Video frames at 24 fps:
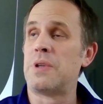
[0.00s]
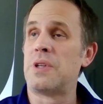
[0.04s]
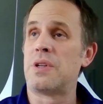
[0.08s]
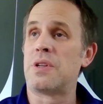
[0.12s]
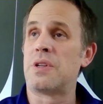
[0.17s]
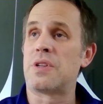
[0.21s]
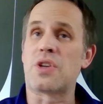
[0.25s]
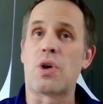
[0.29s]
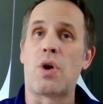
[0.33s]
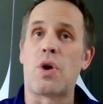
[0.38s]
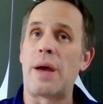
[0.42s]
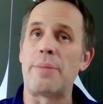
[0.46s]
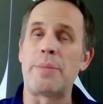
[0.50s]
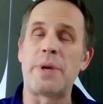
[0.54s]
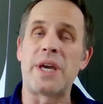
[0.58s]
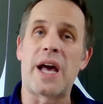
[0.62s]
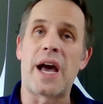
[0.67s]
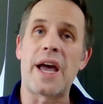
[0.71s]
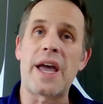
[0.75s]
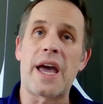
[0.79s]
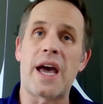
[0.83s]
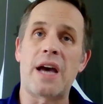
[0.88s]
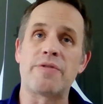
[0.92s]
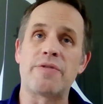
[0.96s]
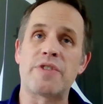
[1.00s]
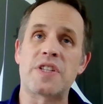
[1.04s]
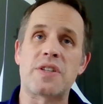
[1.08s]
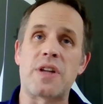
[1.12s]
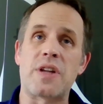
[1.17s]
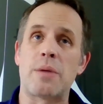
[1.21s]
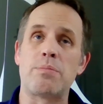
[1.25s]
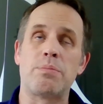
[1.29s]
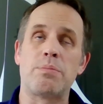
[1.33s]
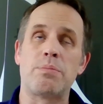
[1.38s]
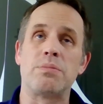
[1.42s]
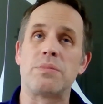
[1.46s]
so, I mean, I have
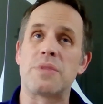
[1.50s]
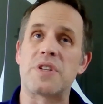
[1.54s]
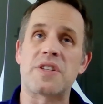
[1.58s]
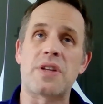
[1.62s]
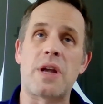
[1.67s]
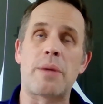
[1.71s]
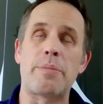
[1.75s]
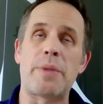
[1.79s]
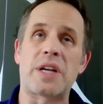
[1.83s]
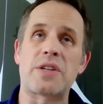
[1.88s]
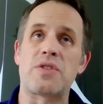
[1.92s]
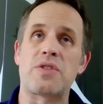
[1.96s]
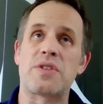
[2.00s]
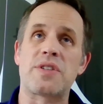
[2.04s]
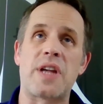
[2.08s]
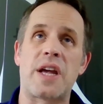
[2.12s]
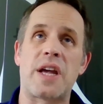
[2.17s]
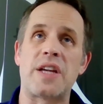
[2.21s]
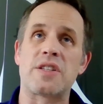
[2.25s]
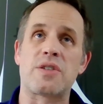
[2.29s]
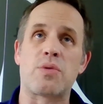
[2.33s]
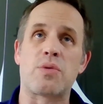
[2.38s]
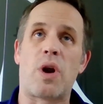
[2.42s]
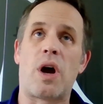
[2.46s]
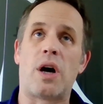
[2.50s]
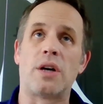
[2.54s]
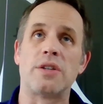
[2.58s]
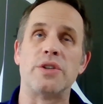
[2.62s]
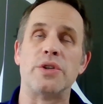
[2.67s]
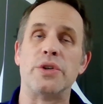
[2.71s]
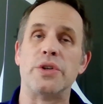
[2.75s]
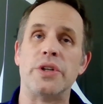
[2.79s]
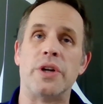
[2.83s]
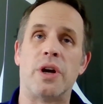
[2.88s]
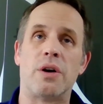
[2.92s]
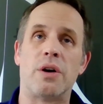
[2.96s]
some exercises where I'll
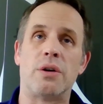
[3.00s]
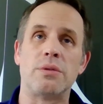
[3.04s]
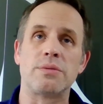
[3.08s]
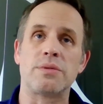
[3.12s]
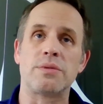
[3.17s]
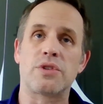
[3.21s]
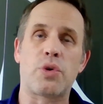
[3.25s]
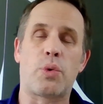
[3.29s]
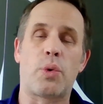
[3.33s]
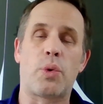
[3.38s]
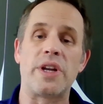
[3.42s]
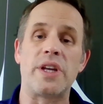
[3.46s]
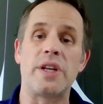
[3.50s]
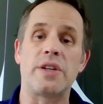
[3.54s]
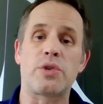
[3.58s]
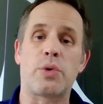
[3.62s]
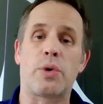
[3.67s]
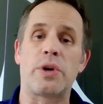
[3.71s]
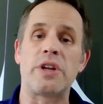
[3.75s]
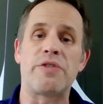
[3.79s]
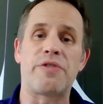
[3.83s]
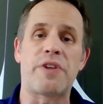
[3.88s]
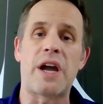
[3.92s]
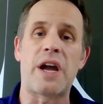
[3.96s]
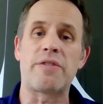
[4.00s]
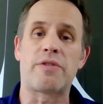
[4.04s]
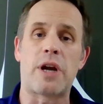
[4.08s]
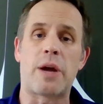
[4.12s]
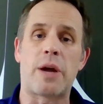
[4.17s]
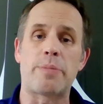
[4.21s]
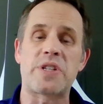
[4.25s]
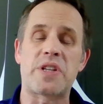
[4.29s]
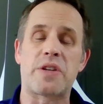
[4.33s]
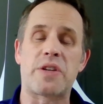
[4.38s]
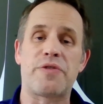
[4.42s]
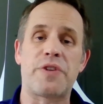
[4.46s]
do, 20, 25
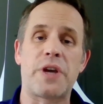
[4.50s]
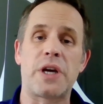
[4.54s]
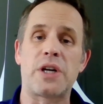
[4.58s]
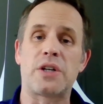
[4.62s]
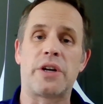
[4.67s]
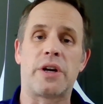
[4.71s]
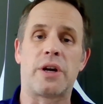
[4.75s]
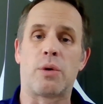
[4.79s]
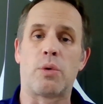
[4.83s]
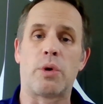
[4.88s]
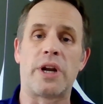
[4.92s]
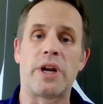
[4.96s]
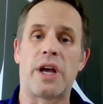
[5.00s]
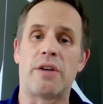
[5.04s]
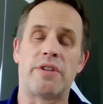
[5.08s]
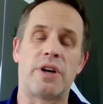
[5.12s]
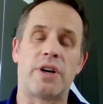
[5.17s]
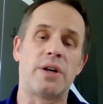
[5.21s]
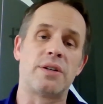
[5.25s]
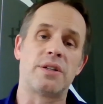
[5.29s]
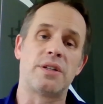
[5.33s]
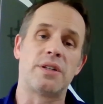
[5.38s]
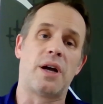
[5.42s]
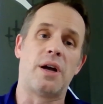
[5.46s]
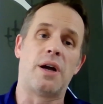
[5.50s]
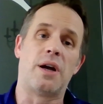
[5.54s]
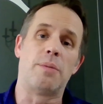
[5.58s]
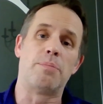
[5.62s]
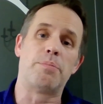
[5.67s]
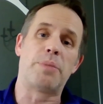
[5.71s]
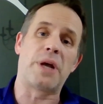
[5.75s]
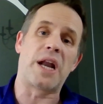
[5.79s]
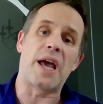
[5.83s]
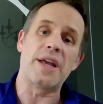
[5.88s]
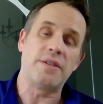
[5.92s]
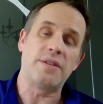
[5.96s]
reps to failure or whatever.
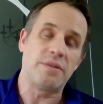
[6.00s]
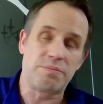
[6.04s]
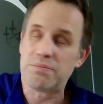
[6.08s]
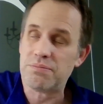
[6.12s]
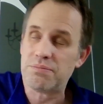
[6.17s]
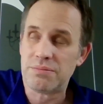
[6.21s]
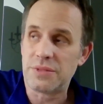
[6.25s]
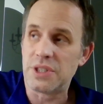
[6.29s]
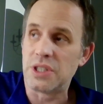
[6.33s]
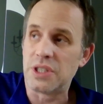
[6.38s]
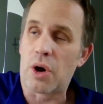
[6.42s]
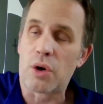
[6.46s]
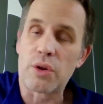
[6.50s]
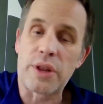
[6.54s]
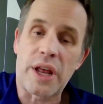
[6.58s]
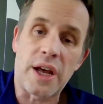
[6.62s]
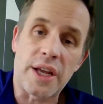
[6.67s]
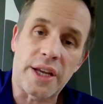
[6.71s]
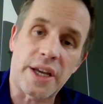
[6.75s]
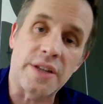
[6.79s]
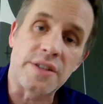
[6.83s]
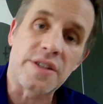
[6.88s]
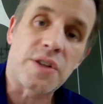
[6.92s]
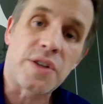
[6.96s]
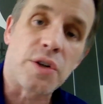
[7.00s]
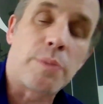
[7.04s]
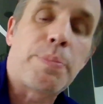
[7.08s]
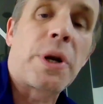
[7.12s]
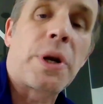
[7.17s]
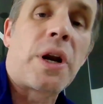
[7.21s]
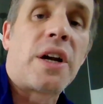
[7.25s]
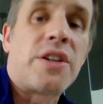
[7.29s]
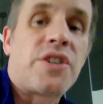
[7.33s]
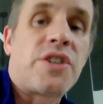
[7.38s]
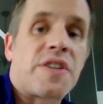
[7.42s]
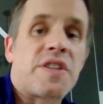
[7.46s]
But I know that I can still
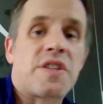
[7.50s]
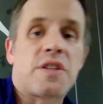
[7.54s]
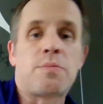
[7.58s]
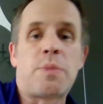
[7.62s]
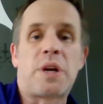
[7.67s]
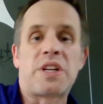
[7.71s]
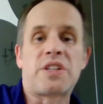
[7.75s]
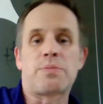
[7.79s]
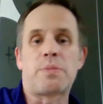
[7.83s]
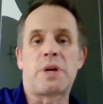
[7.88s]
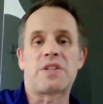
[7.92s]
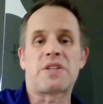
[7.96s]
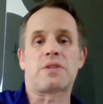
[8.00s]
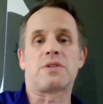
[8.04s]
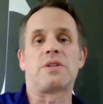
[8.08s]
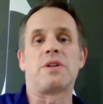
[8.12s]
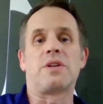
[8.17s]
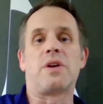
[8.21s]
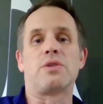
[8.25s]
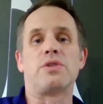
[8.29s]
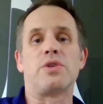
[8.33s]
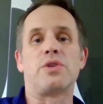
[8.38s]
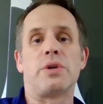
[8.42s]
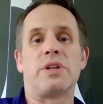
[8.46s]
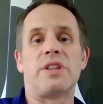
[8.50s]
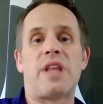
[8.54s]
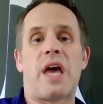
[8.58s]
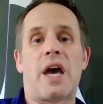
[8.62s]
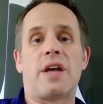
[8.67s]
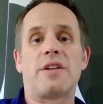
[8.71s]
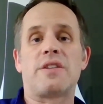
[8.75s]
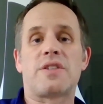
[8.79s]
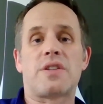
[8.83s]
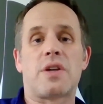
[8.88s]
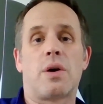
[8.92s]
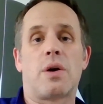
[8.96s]
put on just as much muscle, doing
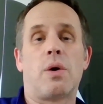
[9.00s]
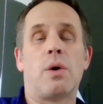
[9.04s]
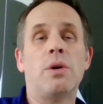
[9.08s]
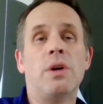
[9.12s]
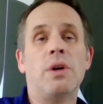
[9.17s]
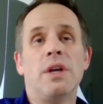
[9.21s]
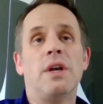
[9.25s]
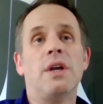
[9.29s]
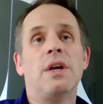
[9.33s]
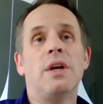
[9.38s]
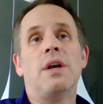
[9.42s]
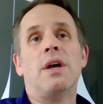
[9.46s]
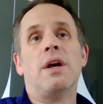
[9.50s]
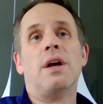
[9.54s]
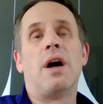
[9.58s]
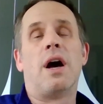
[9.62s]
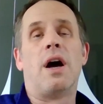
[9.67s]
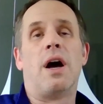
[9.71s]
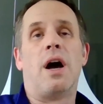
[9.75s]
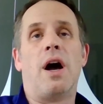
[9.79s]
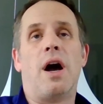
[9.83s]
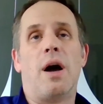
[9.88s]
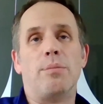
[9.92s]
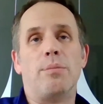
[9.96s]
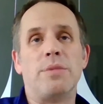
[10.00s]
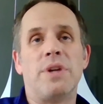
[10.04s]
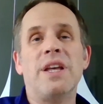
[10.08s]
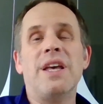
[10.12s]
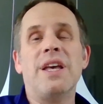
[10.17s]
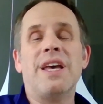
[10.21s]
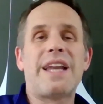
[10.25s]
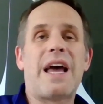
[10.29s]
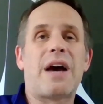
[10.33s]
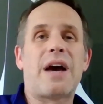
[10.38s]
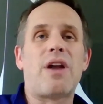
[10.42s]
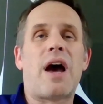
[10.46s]
that. So now
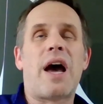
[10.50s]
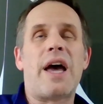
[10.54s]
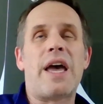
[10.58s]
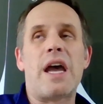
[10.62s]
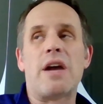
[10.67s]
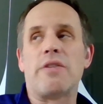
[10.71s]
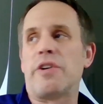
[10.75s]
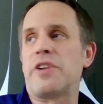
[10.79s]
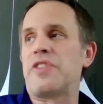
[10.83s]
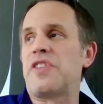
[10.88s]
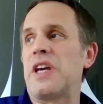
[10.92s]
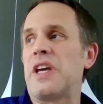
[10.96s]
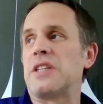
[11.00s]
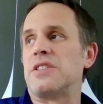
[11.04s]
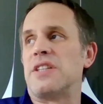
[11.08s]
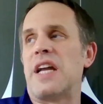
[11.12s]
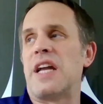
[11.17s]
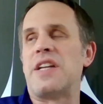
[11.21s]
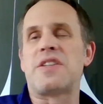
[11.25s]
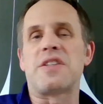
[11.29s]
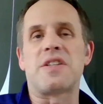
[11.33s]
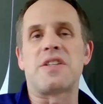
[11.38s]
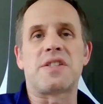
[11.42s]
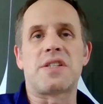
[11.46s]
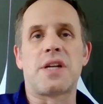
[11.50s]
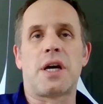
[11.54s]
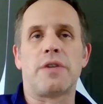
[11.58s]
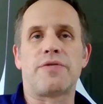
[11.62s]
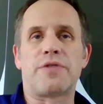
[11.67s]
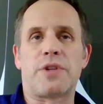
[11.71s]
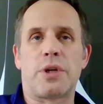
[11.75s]
not everything lends itself